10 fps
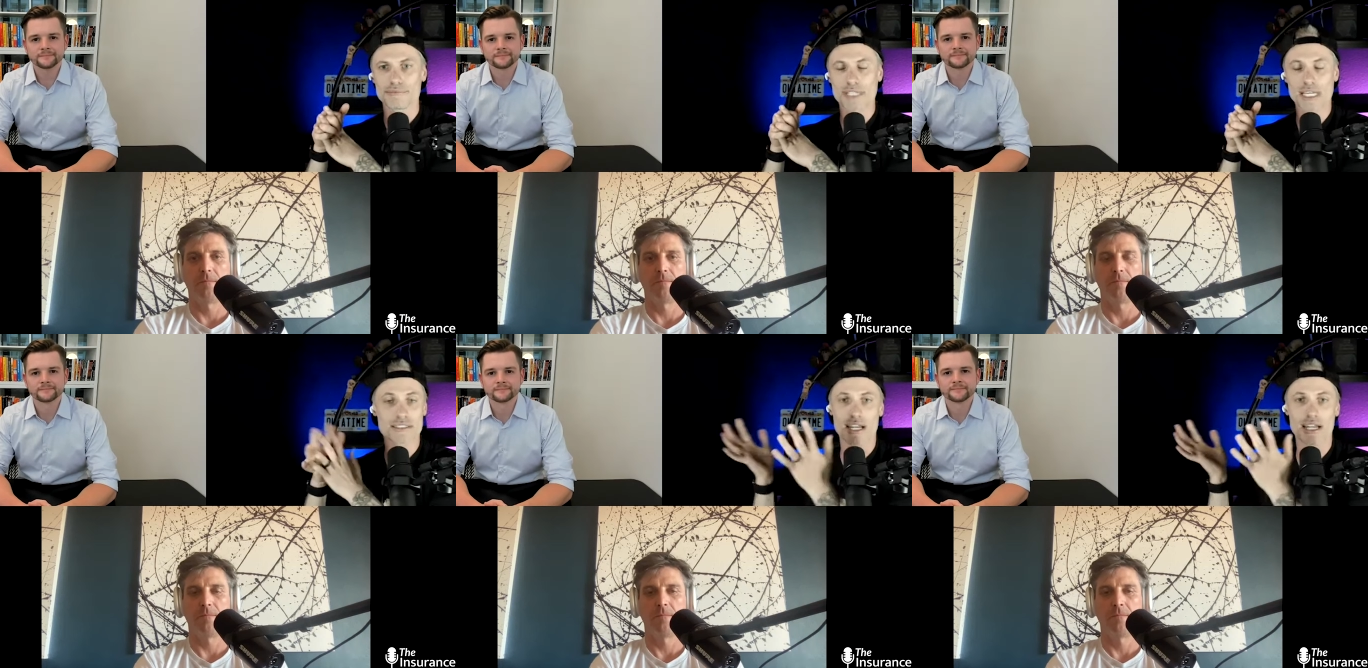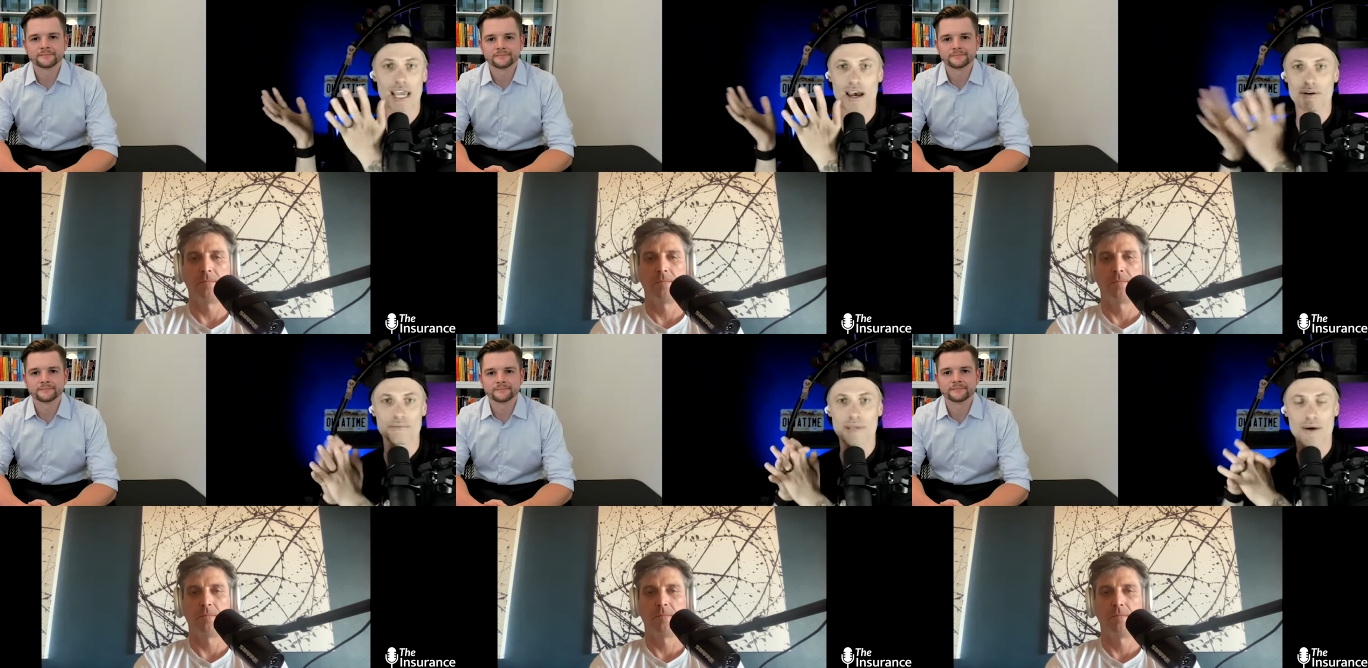Speaker 1: that's kind of
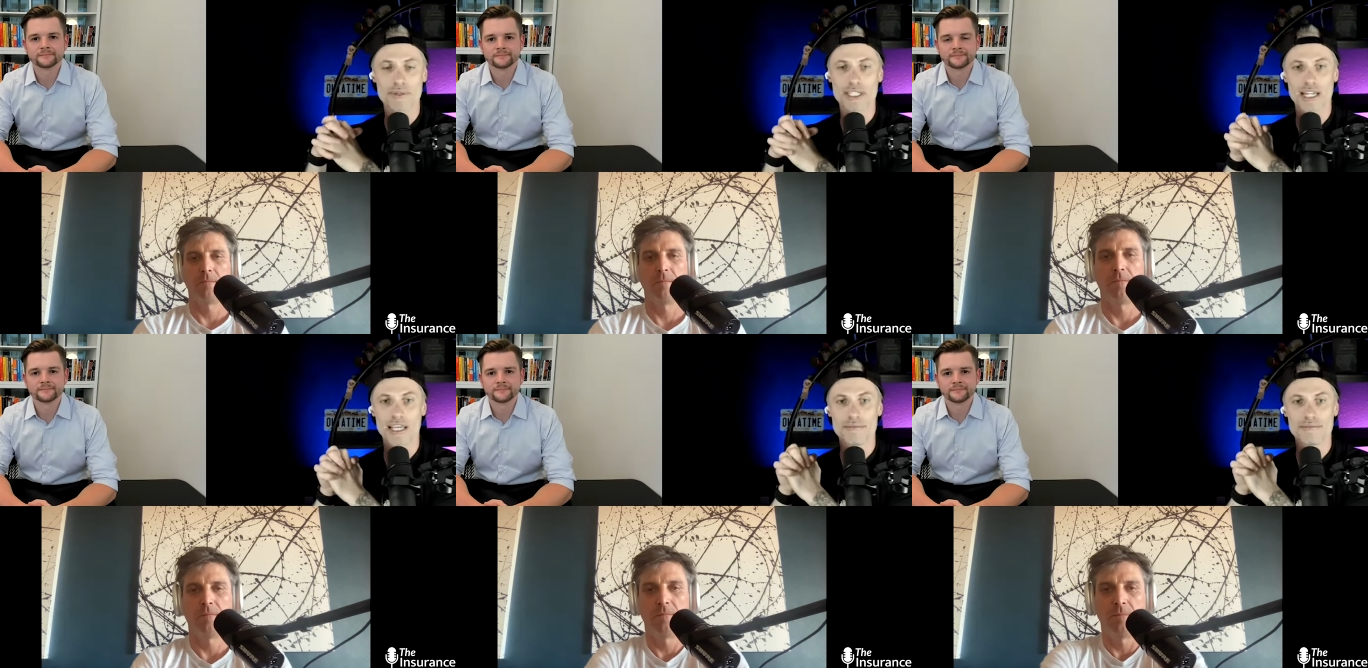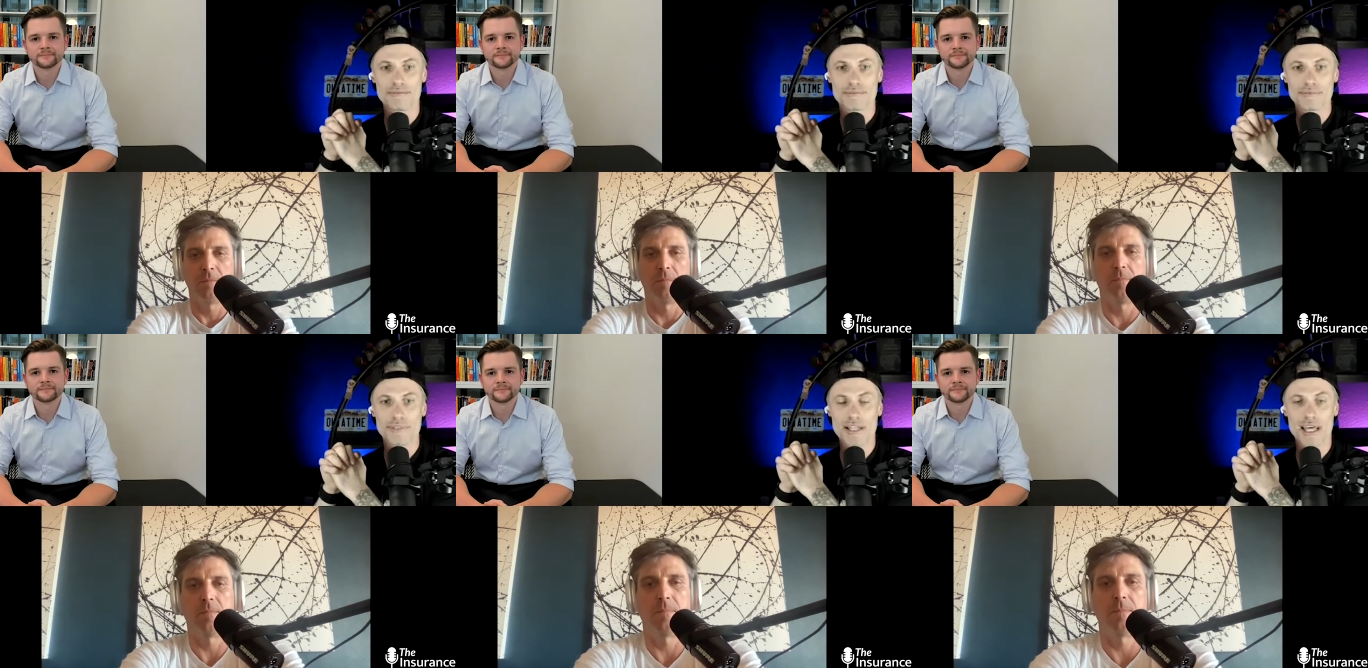how how we did it.
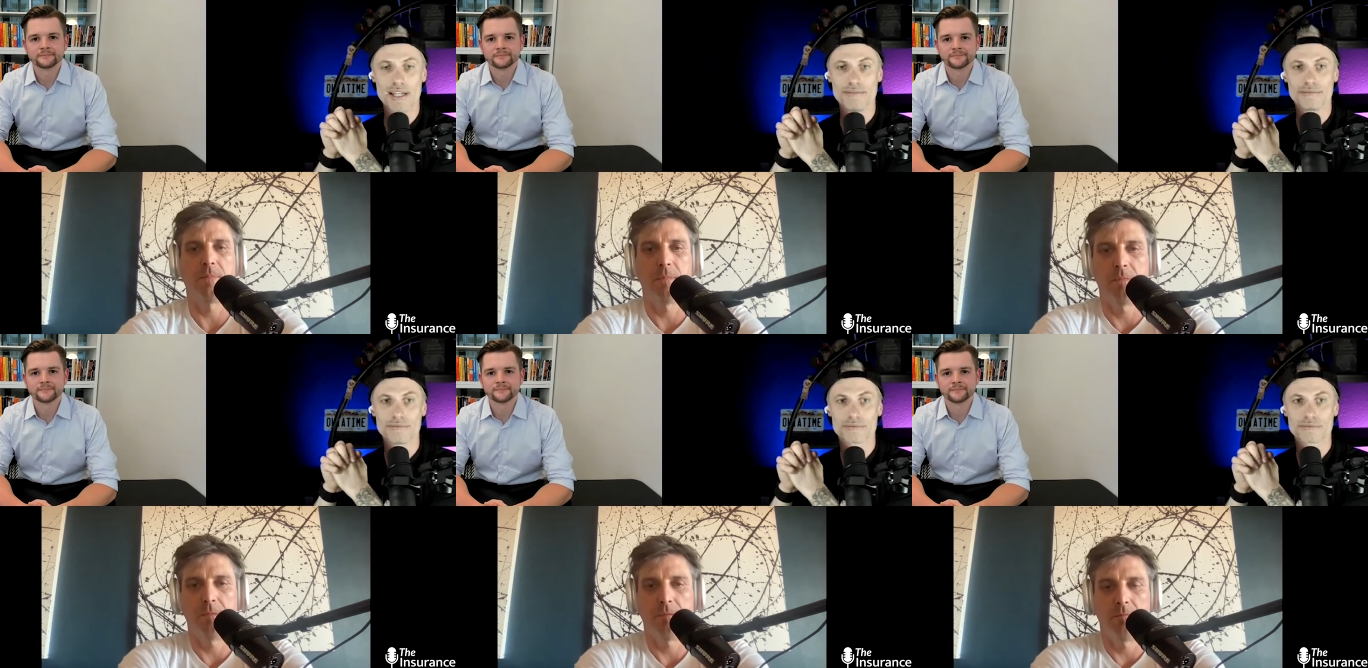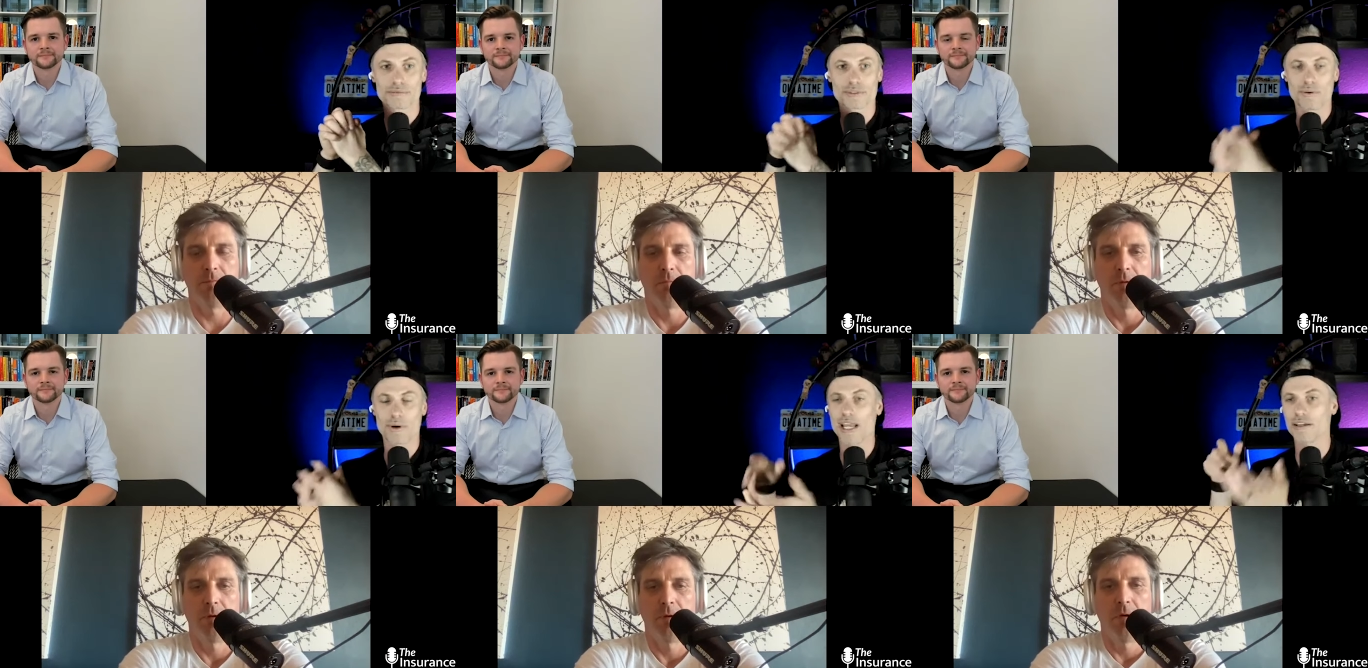And
Speaker 2: then
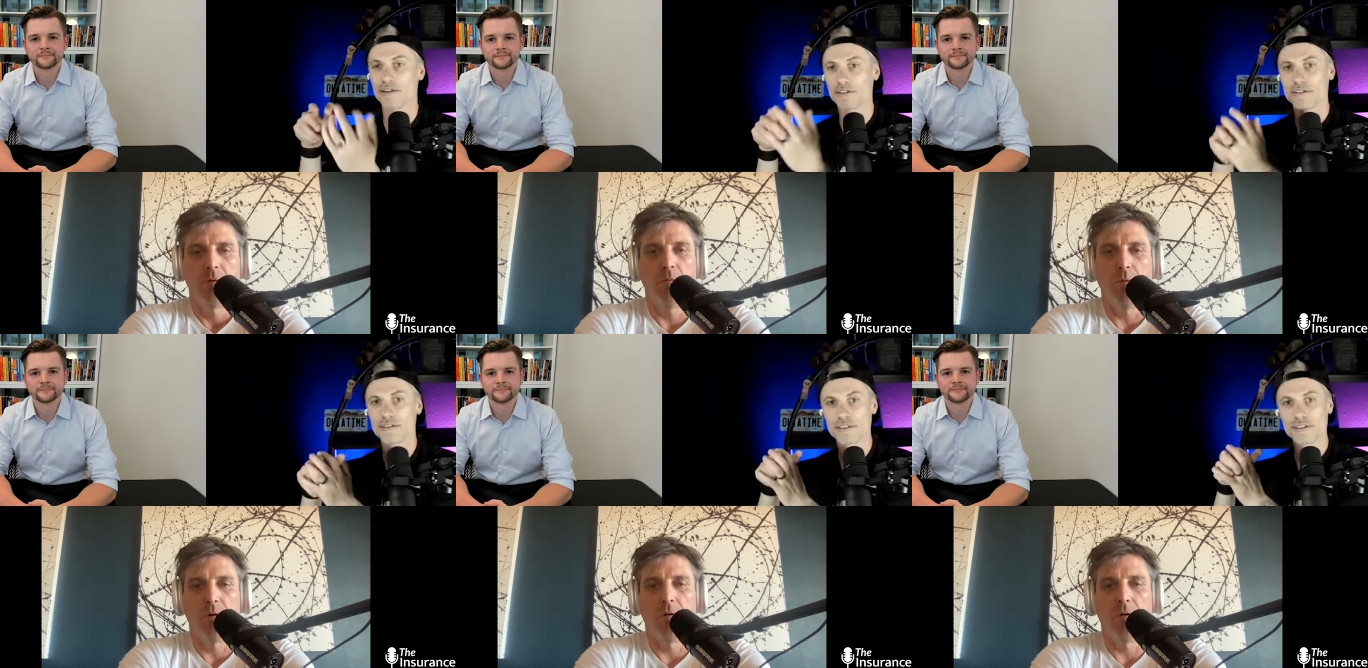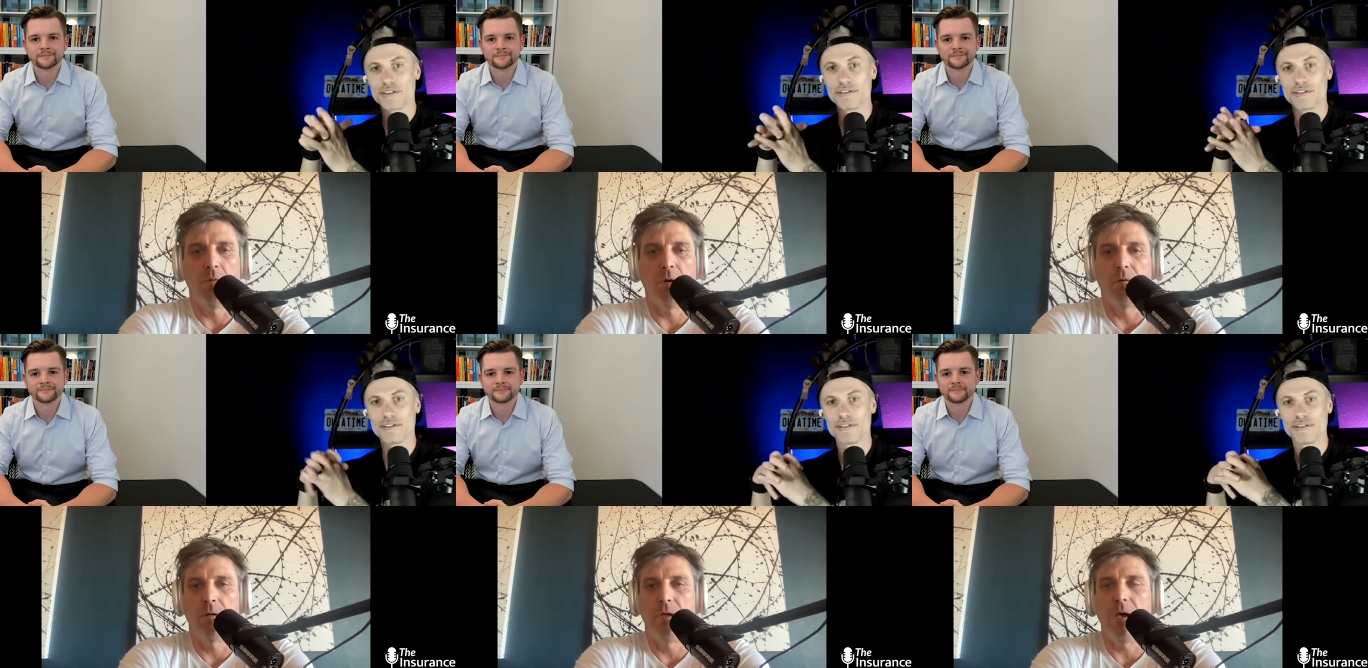Craig. Well,
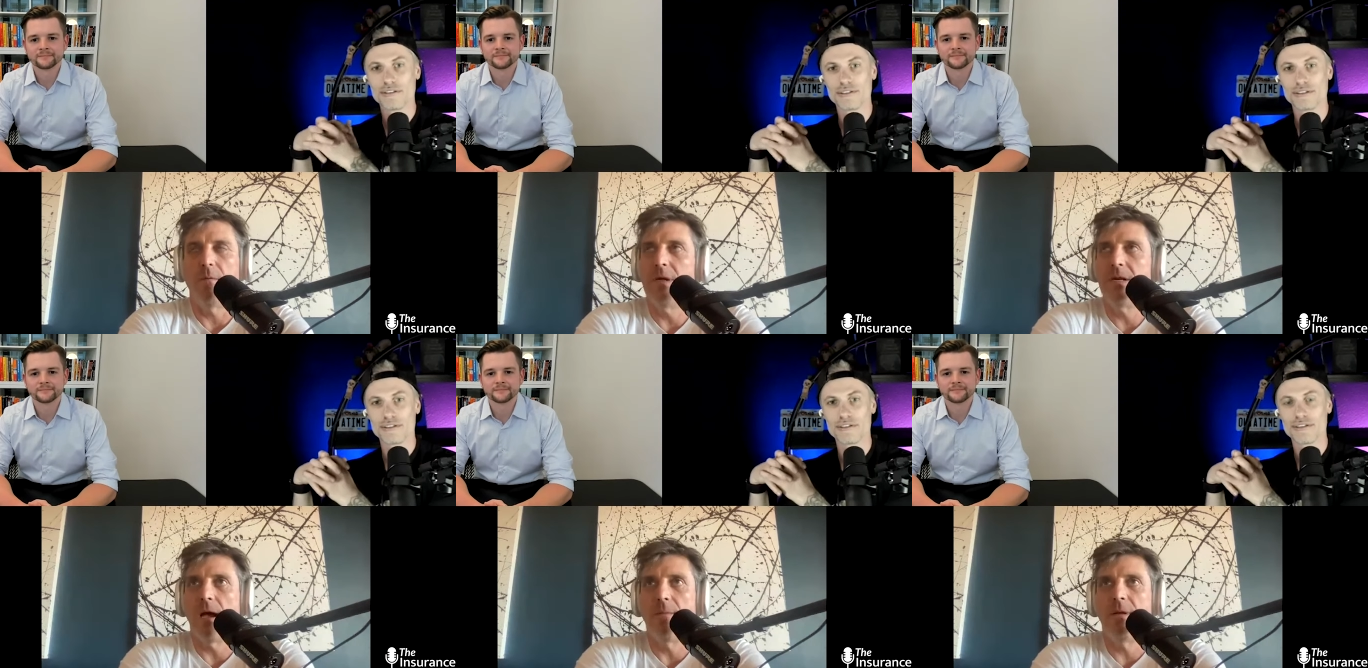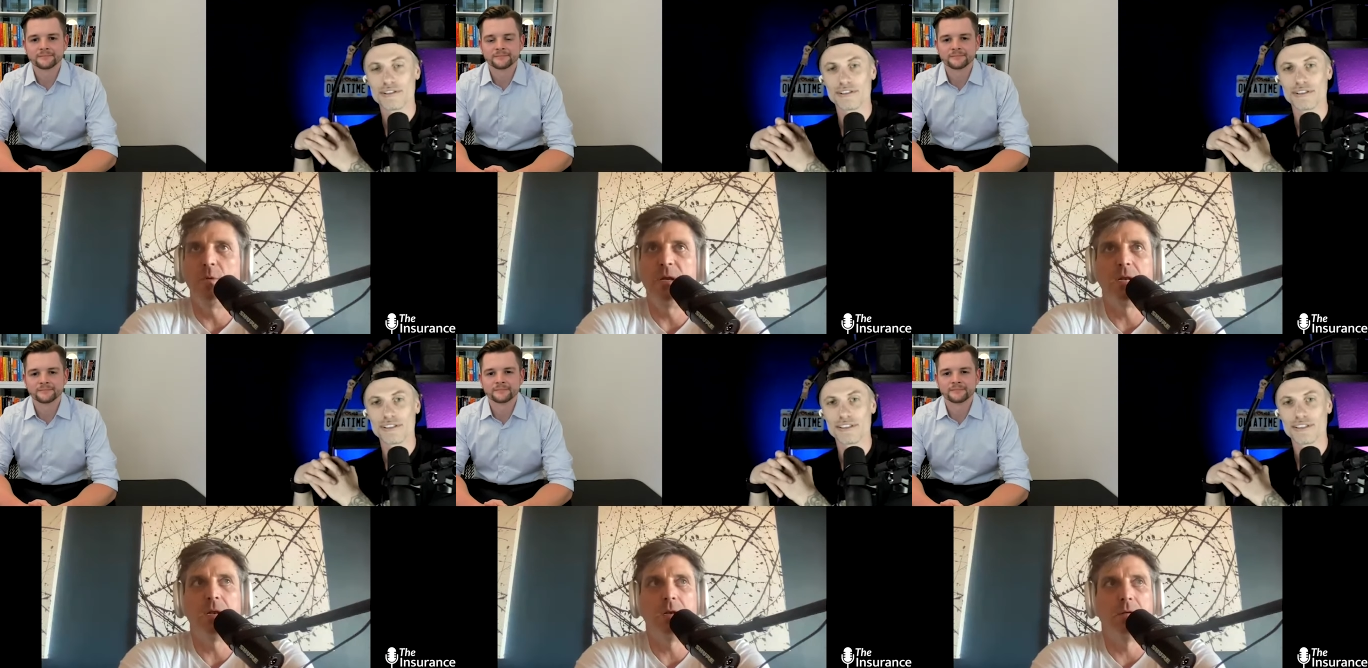well, yeah, we. I mean, we
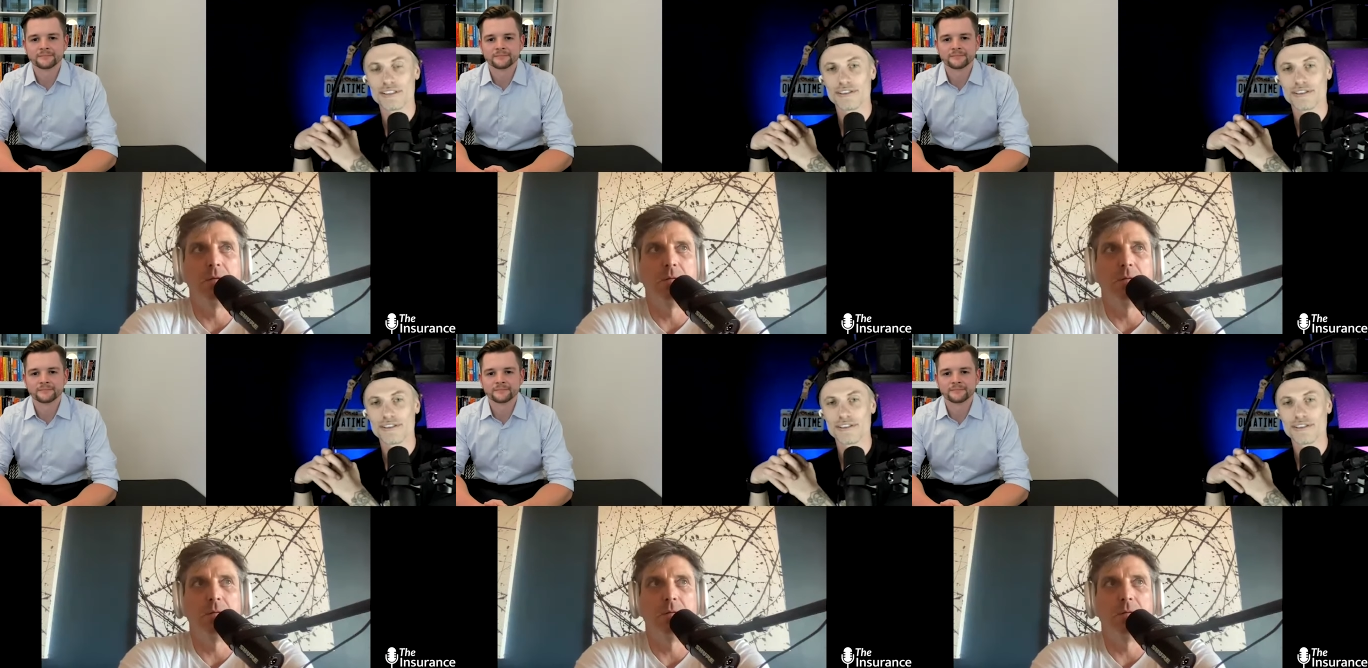didn't.